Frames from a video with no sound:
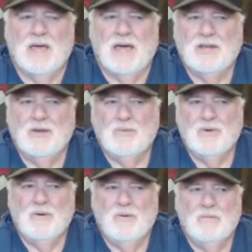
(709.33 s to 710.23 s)
I don't
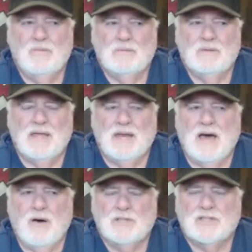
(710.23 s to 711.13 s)
know, and
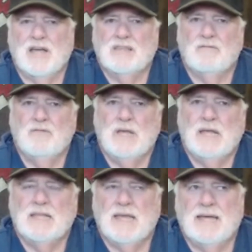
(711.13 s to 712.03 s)
I always got the
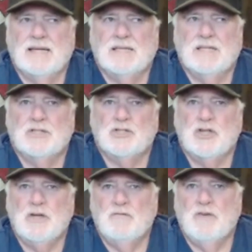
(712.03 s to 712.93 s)
feeling that
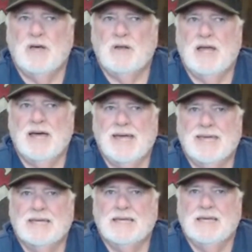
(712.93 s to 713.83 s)
she felt
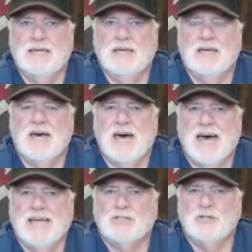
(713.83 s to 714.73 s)
like
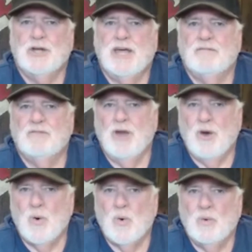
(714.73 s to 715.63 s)
I should have
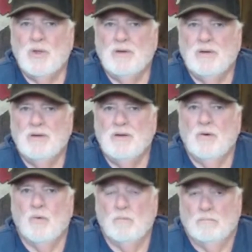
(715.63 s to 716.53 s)
known
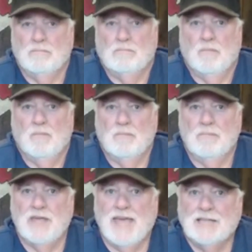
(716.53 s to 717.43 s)

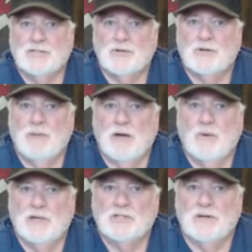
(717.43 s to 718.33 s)
the answer to my
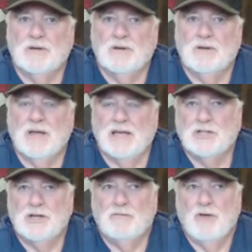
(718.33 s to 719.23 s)
question. I
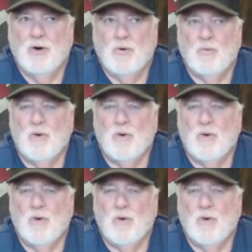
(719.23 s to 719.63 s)
should have known